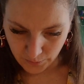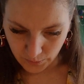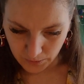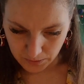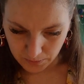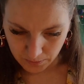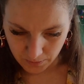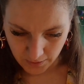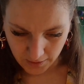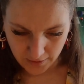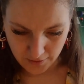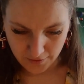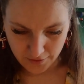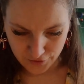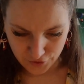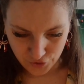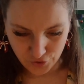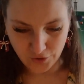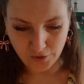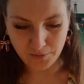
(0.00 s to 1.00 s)
with the butter
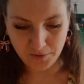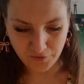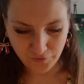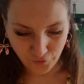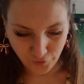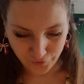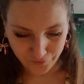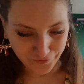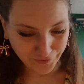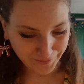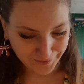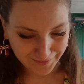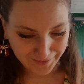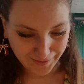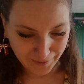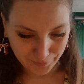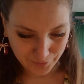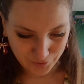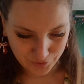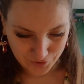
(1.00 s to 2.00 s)
and sugar before filling the
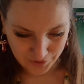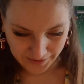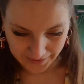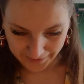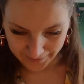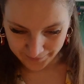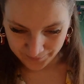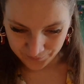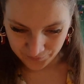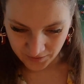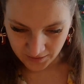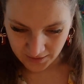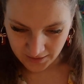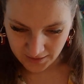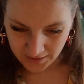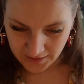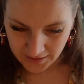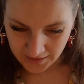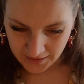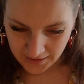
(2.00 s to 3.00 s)
apples. Yeah.
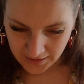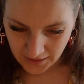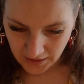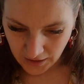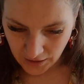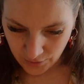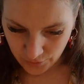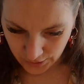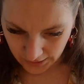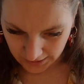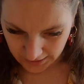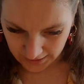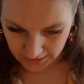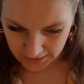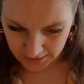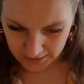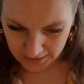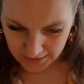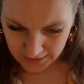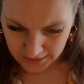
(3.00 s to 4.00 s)
Okay,
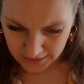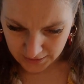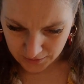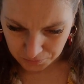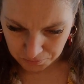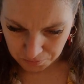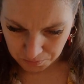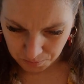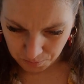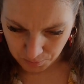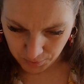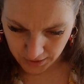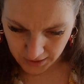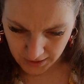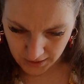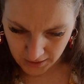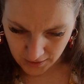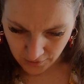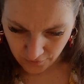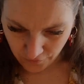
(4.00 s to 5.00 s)
it needs to
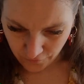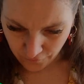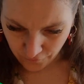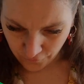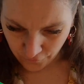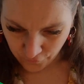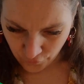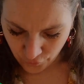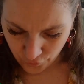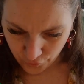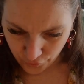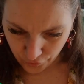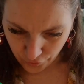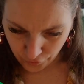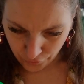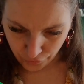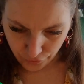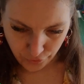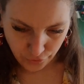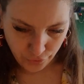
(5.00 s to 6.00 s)
bake for
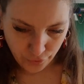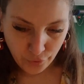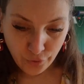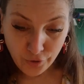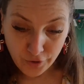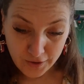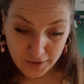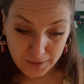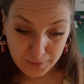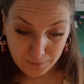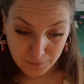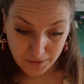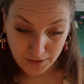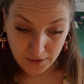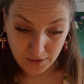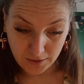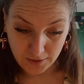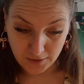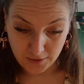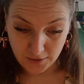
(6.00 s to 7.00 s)
30
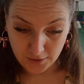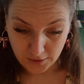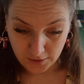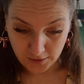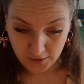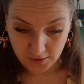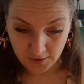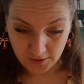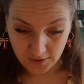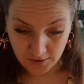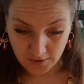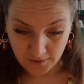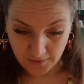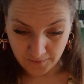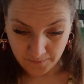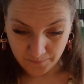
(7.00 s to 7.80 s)
minutes.